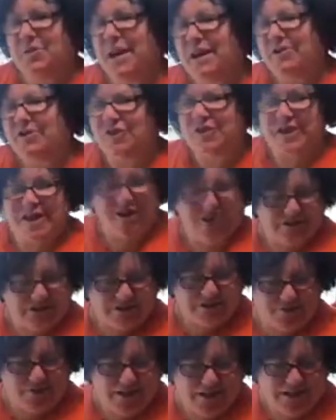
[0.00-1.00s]
director
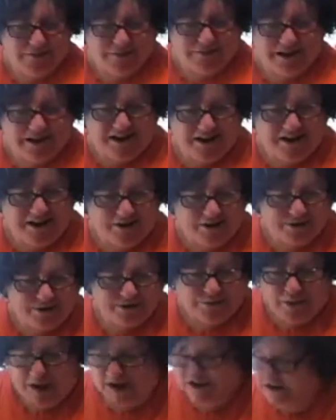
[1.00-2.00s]
here is filling me in on
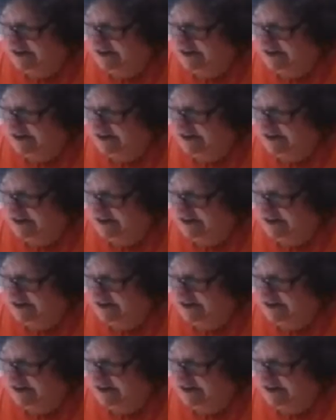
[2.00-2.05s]
who's